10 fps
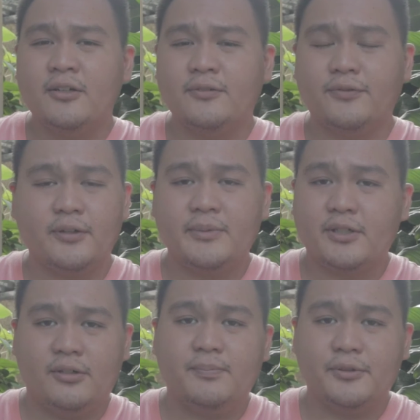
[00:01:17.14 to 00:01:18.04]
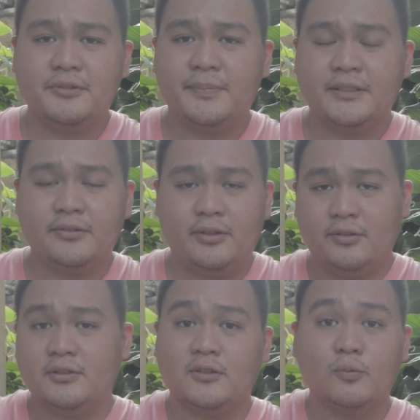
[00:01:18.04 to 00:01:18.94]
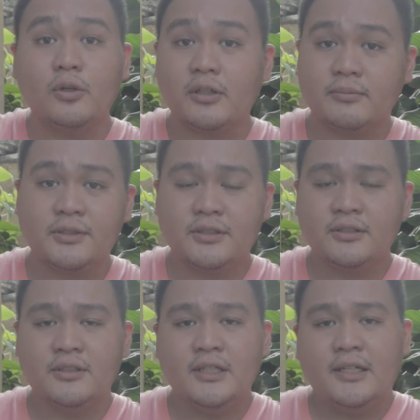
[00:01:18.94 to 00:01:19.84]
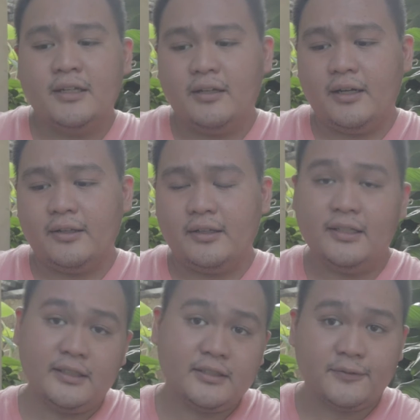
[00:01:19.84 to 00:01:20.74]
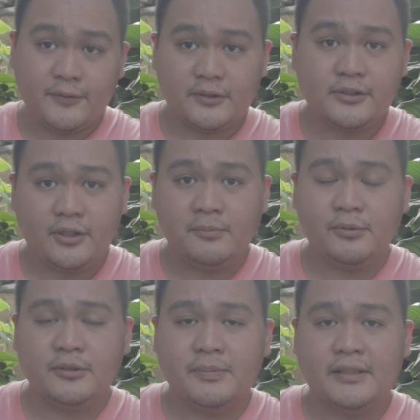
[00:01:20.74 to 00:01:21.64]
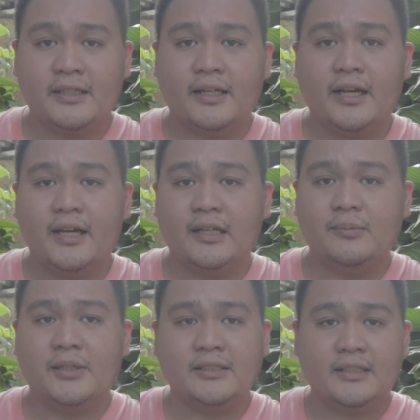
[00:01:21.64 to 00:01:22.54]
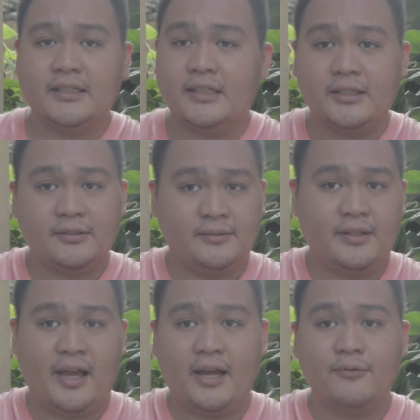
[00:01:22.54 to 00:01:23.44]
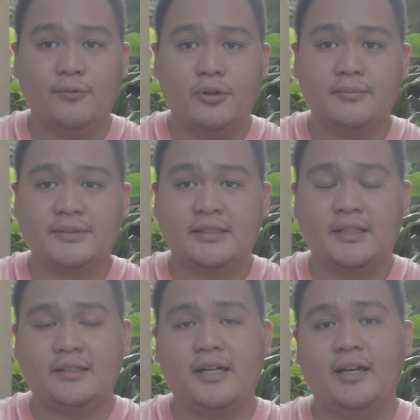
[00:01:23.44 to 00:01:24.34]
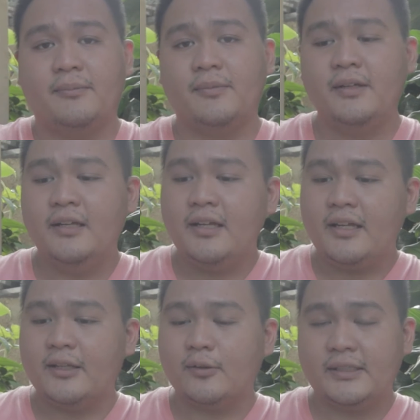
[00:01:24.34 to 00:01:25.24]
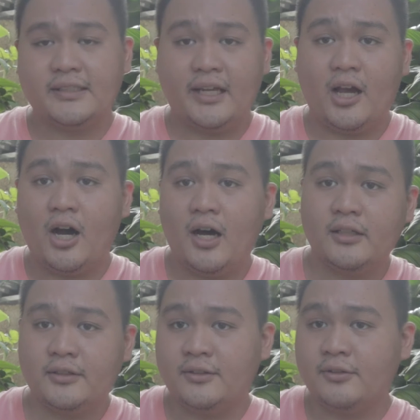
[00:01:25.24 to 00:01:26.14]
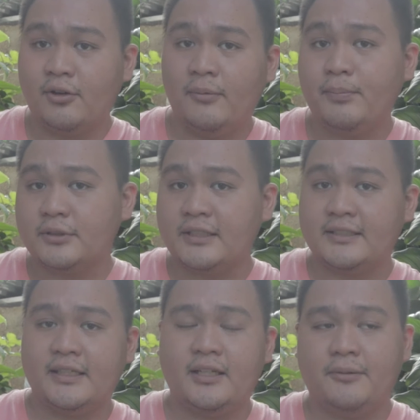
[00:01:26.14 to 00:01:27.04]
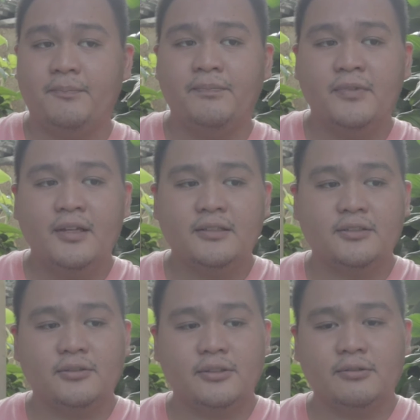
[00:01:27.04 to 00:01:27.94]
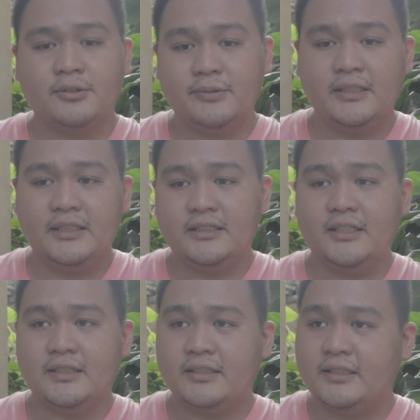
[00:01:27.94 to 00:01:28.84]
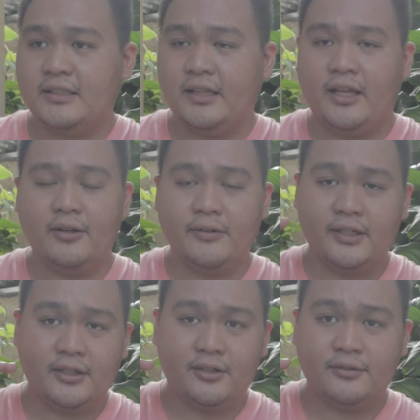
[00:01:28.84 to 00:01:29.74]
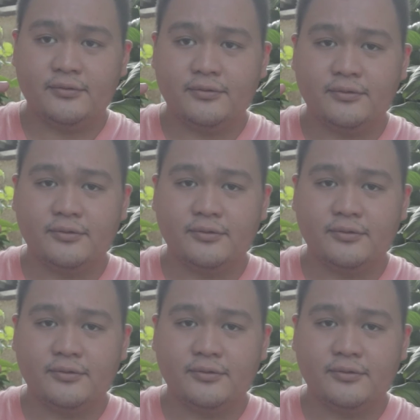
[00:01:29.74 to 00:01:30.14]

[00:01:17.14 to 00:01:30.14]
vermicompost pit, so it uses worms. This first compost pit that I had, because I didn't have worms at the time, it was a hot composting setup. So it was really just layering of